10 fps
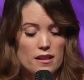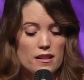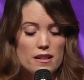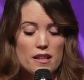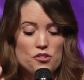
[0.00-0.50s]

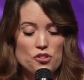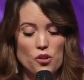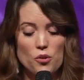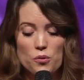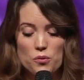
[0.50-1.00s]
they
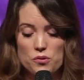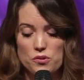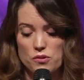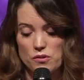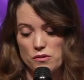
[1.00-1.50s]

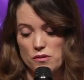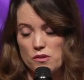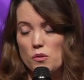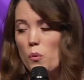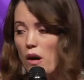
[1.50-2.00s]
chose
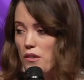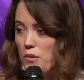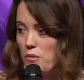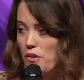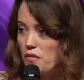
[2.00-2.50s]
to walk the
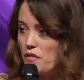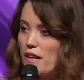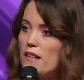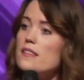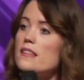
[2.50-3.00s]
road of
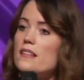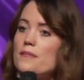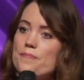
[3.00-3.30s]
faith